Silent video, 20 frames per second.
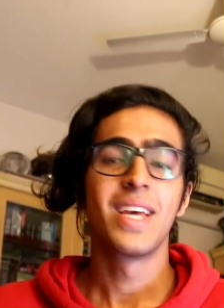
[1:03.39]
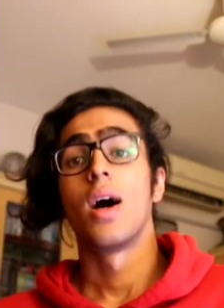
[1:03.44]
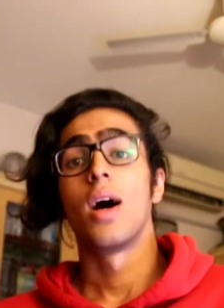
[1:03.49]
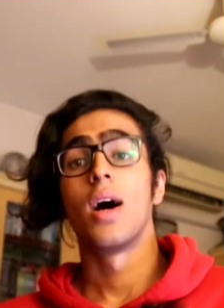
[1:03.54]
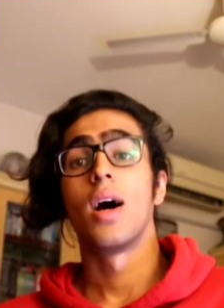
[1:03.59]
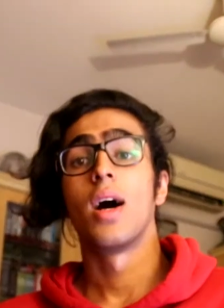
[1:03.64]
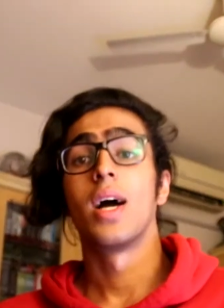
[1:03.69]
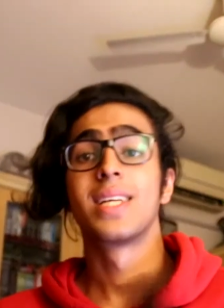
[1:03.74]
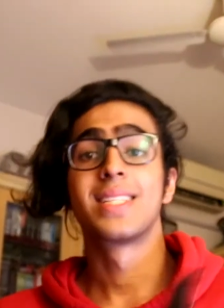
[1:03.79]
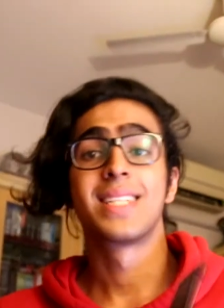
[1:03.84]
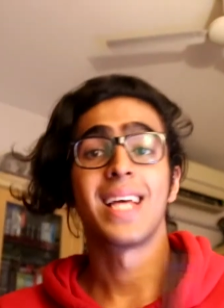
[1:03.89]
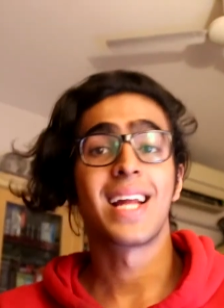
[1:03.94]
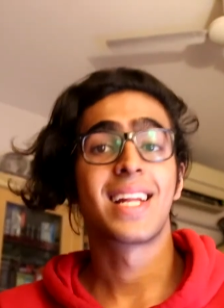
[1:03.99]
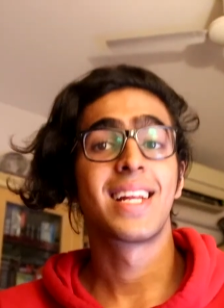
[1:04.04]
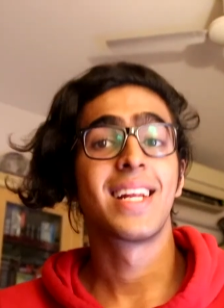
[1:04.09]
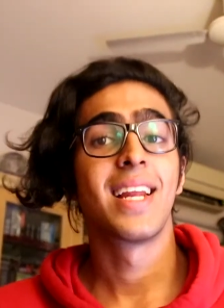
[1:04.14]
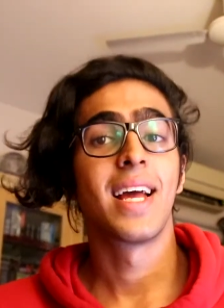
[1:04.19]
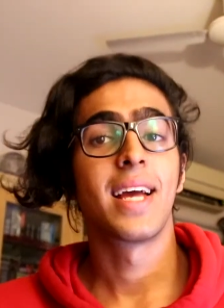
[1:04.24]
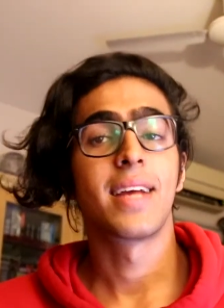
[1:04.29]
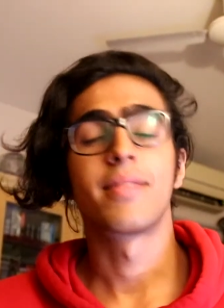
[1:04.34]

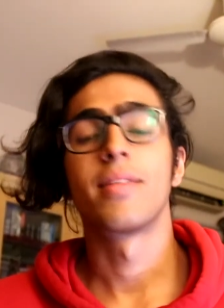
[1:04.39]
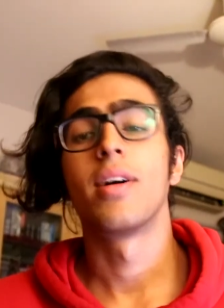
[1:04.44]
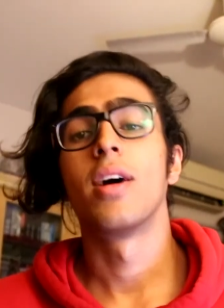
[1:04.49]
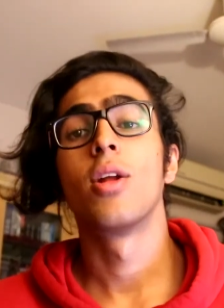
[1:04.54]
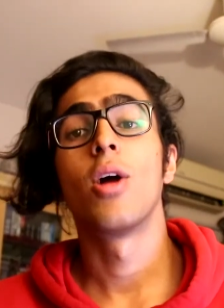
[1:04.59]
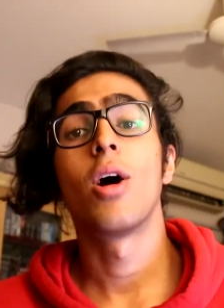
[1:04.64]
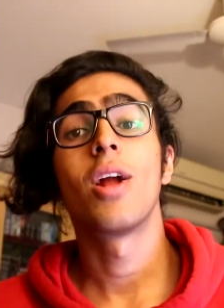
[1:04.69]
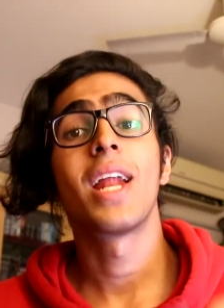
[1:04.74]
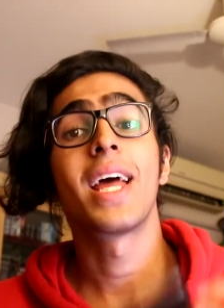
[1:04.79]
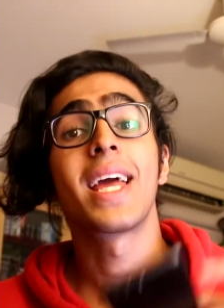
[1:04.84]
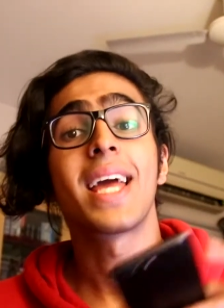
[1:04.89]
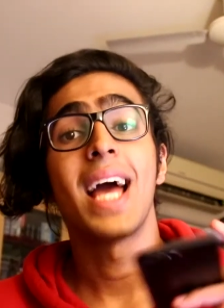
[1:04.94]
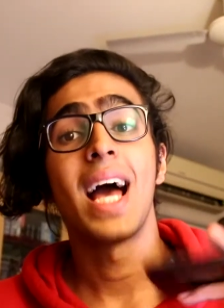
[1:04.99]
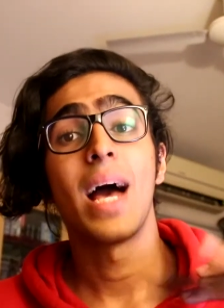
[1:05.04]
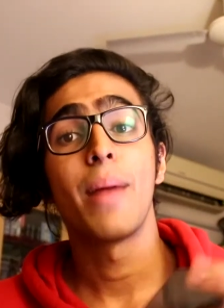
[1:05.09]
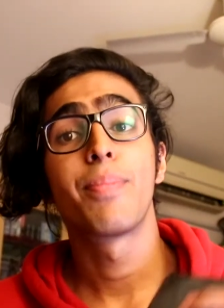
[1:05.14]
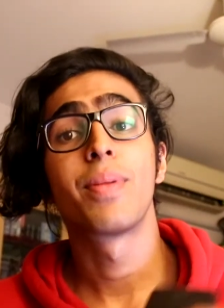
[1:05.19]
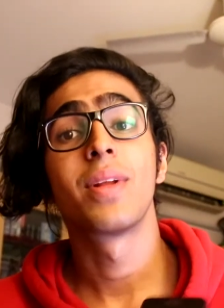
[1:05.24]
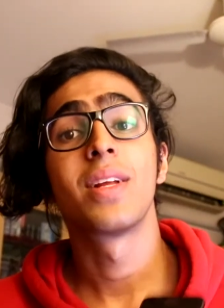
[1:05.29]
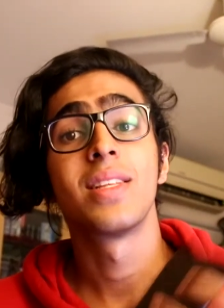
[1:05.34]
Exactly like a lot like
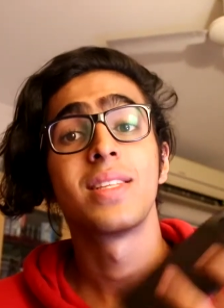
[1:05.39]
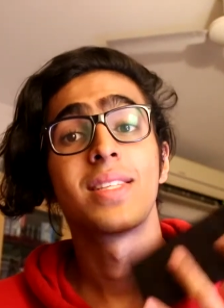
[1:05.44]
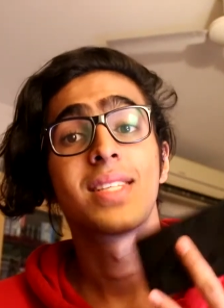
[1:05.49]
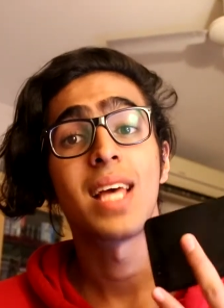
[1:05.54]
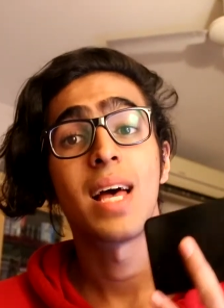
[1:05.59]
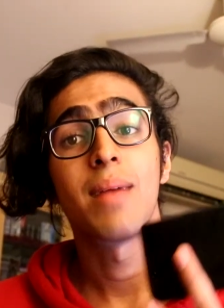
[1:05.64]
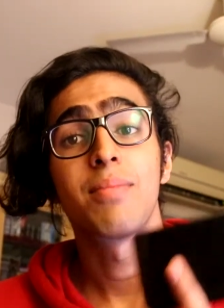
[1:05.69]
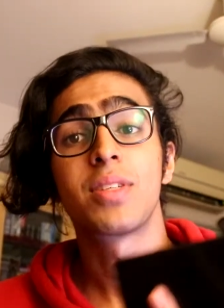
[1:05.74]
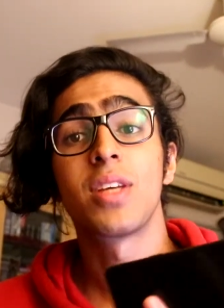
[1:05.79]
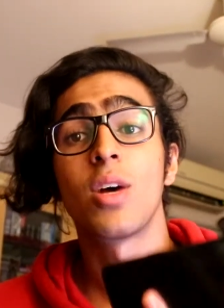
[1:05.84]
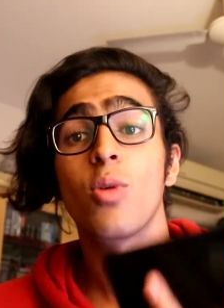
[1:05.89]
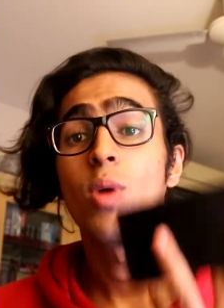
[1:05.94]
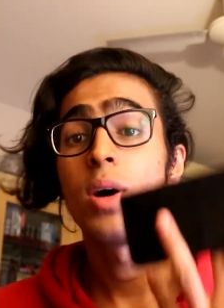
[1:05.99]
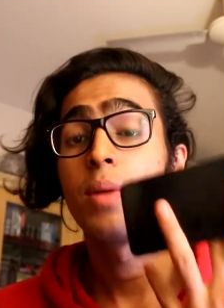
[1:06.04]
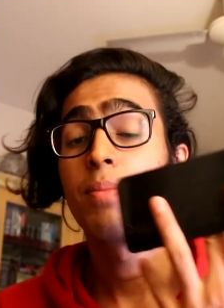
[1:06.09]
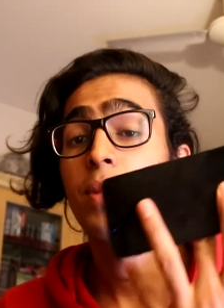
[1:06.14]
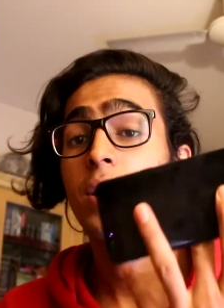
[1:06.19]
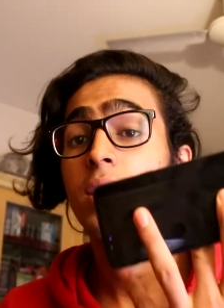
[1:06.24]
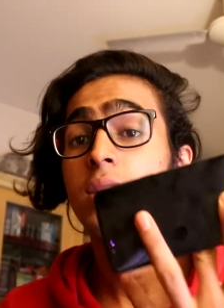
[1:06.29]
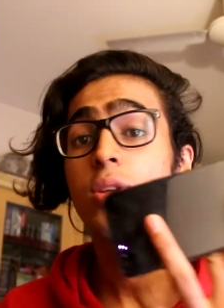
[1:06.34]
Apple and Samsung,
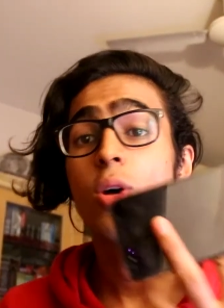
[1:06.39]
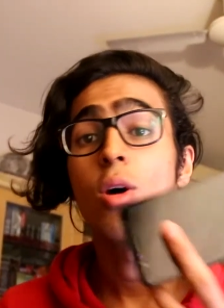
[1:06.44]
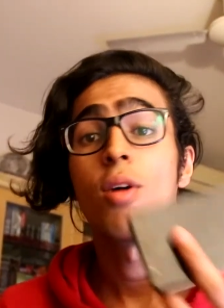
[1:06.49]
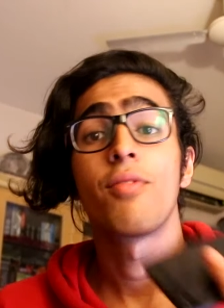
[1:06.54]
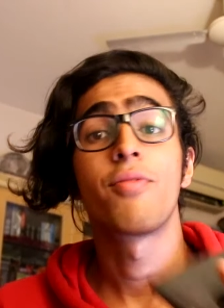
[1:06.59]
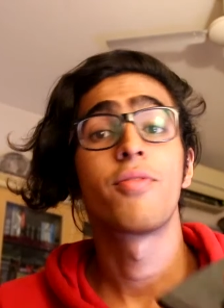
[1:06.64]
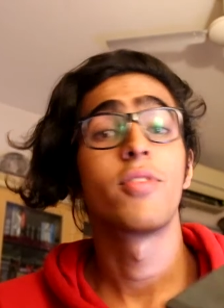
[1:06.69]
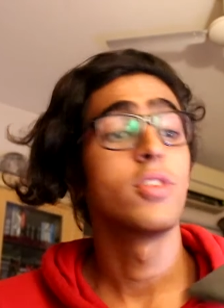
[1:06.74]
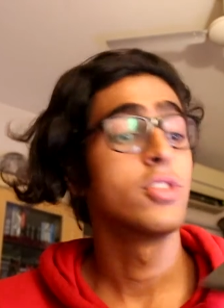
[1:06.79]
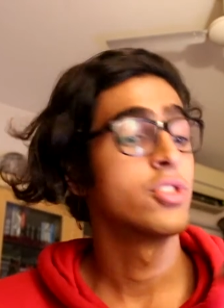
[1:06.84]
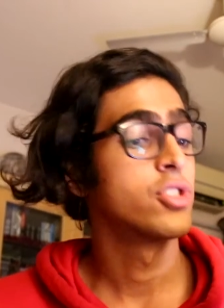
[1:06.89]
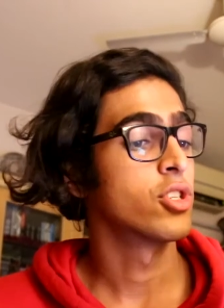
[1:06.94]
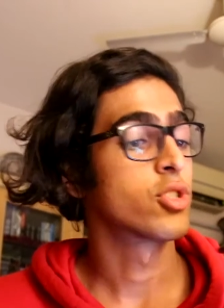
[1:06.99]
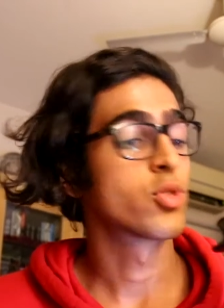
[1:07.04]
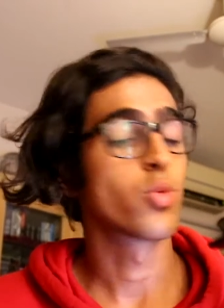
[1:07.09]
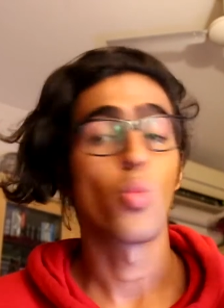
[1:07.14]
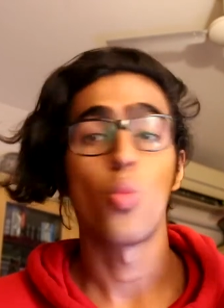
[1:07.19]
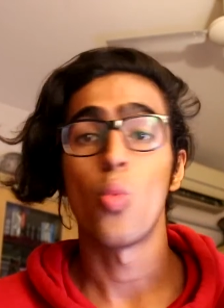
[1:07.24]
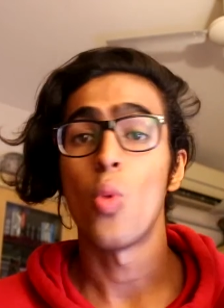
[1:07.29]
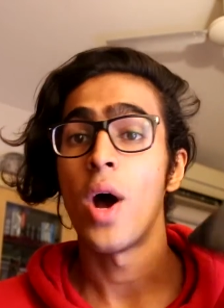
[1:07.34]
OnePlus offers
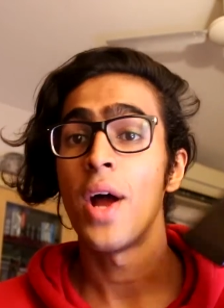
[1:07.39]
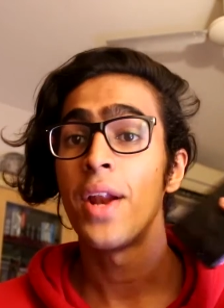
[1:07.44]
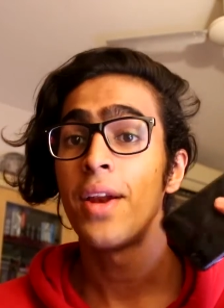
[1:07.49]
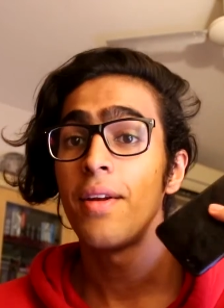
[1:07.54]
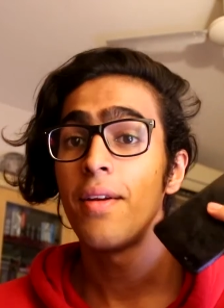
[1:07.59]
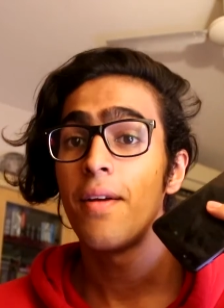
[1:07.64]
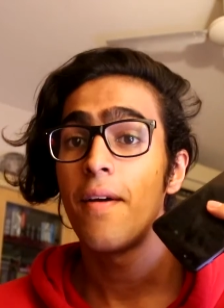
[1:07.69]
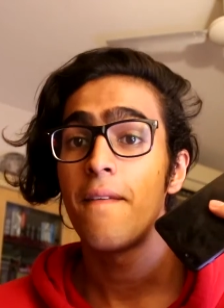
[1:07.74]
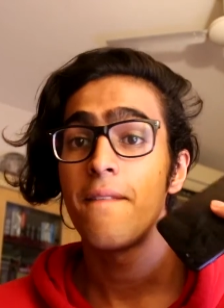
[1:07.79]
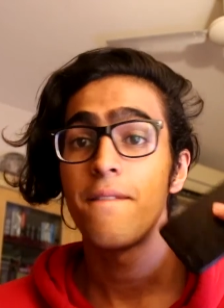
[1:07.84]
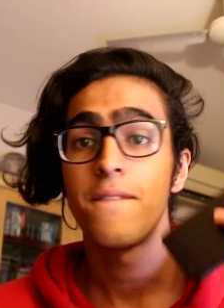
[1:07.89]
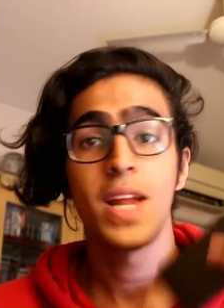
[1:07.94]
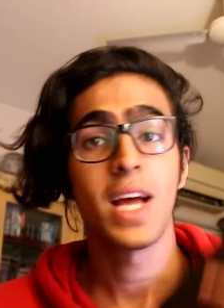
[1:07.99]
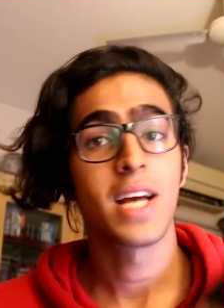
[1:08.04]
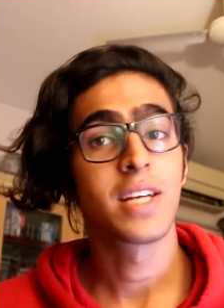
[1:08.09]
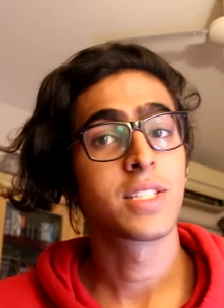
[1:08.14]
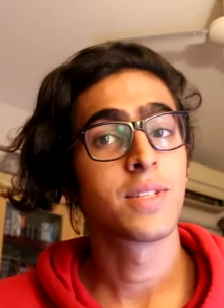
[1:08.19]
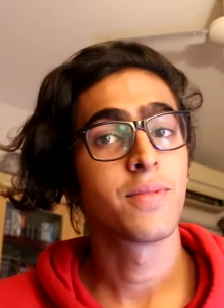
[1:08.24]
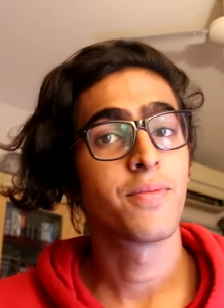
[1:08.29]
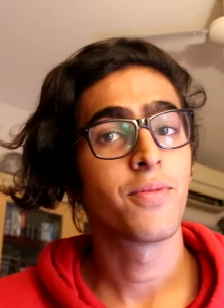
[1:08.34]
just one
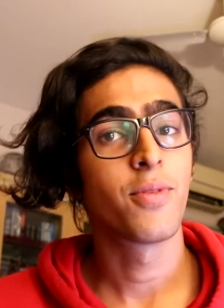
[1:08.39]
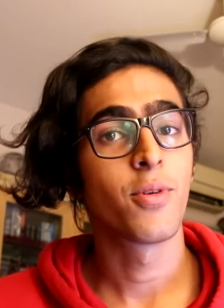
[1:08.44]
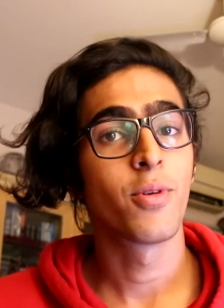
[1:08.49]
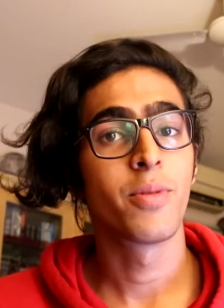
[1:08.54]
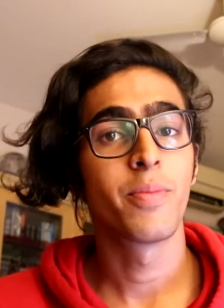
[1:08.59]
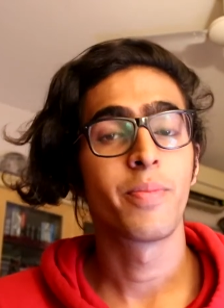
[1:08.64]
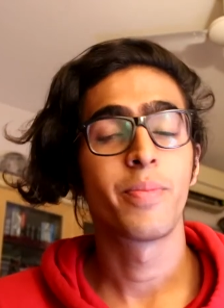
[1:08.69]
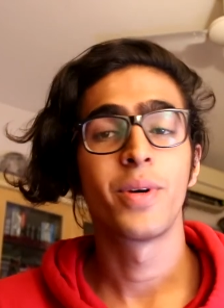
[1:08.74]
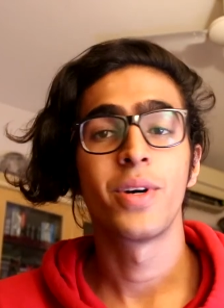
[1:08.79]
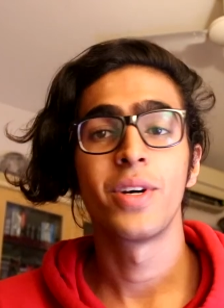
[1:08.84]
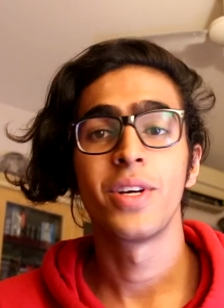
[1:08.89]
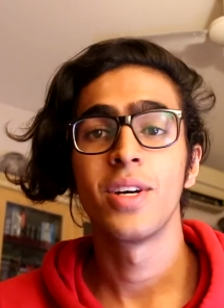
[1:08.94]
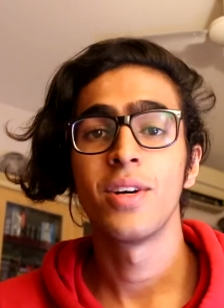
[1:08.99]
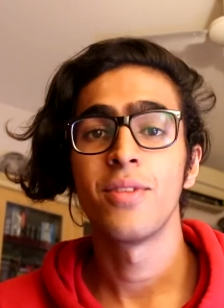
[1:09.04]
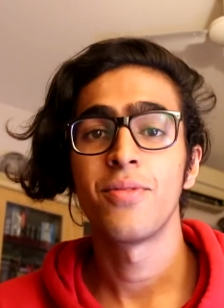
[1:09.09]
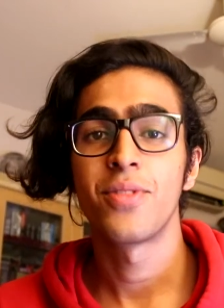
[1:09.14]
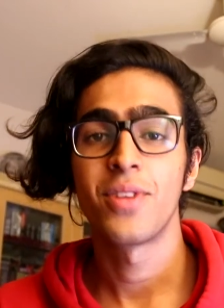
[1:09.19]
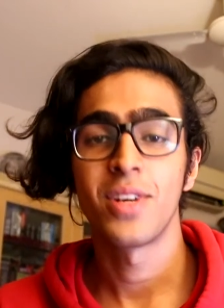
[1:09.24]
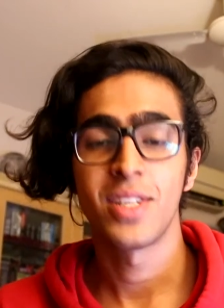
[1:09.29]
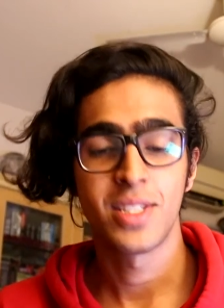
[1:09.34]
flagship phone per year
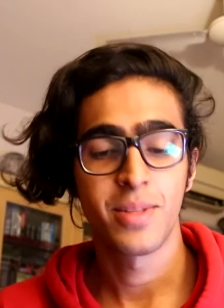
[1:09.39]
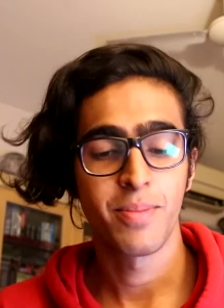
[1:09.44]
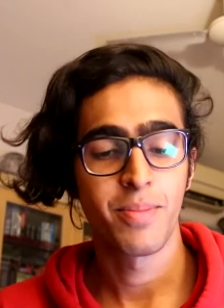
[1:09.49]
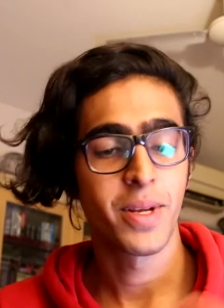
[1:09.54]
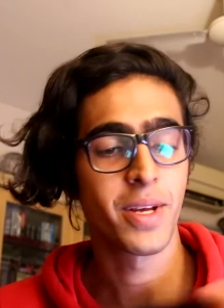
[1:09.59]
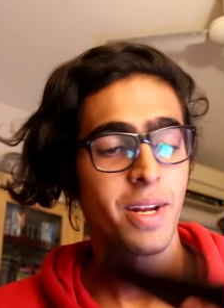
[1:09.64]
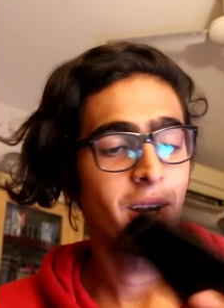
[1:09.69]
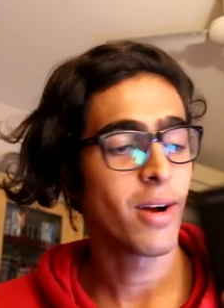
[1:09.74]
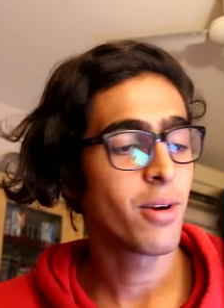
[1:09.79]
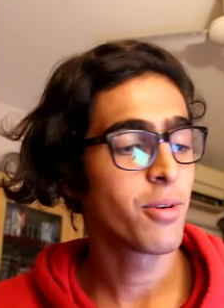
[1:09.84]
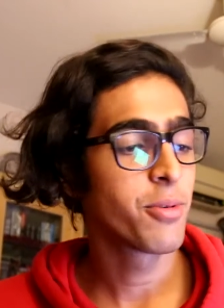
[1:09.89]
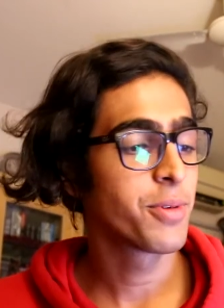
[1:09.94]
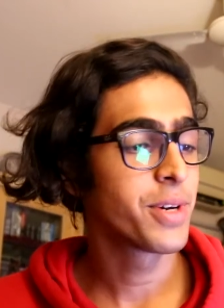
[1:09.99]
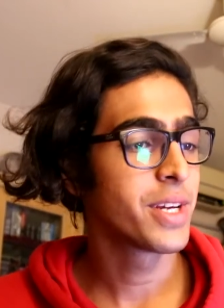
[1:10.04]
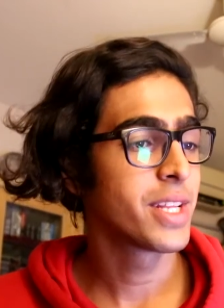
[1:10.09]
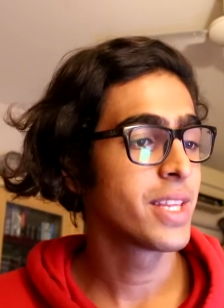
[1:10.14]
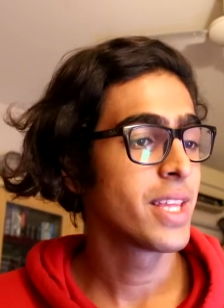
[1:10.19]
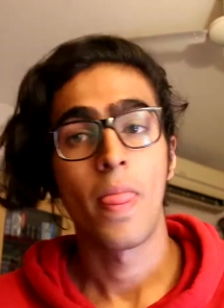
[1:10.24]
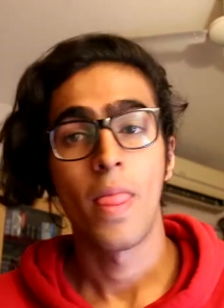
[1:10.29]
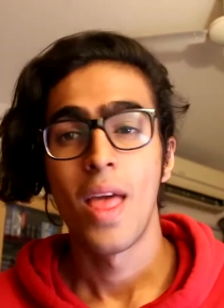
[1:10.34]
for us to play around
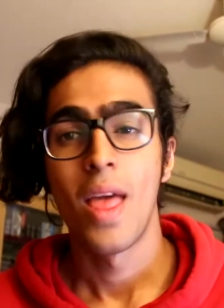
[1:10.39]
with.